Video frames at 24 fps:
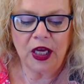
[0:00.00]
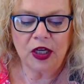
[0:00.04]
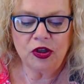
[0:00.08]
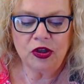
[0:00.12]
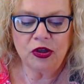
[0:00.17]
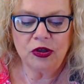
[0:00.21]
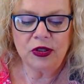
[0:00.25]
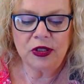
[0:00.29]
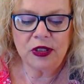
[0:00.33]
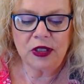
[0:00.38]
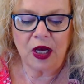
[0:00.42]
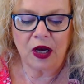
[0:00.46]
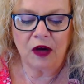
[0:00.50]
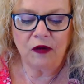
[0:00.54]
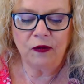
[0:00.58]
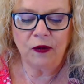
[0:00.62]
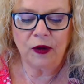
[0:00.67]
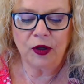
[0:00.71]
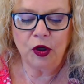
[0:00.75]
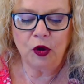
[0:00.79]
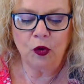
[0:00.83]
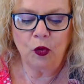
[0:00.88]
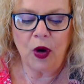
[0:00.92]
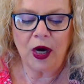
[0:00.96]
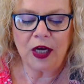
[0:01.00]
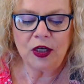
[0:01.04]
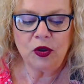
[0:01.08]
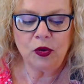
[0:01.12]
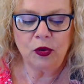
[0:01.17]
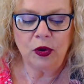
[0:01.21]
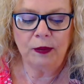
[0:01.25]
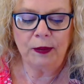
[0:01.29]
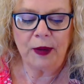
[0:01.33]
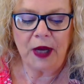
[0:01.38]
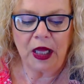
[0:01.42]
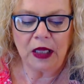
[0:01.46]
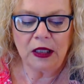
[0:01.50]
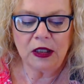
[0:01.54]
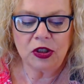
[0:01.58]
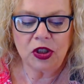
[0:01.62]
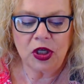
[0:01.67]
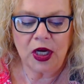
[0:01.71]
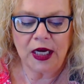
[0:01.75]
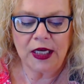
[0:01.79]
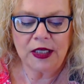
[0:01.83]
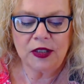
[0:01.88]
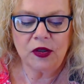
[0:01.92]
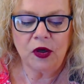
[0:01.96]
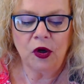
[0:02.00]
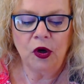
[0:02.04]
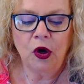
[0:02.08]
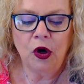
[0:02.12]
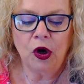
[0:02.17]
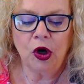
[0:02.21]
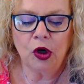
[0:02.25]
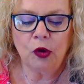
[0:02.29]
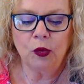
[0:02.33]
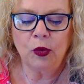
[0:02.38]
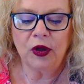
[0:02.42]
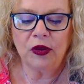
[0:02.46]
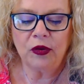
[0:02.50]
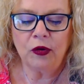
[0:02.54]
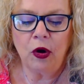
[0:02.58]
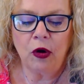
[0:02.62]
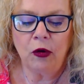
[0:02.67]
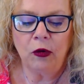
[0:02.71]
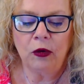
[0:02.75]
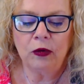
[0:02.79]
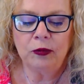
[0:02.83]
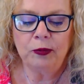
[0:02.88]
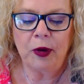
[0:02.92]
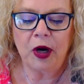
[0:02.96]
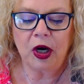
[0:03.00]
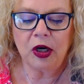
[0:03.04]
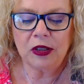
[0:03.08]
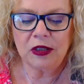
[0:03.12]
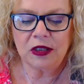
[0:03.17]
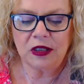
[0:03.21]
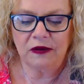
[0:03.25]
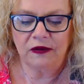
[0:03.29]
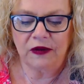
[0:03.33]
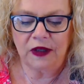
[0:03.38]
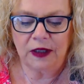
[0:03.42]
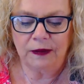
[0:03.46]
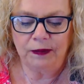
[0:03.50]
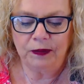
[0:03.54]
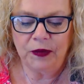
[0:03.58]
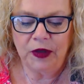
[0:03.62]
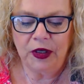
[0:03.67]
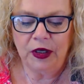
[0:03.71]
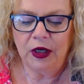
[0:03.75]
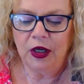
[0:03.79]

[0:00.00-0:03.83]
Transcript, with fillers: catch yourself when you want to apologize or withhold parts of it.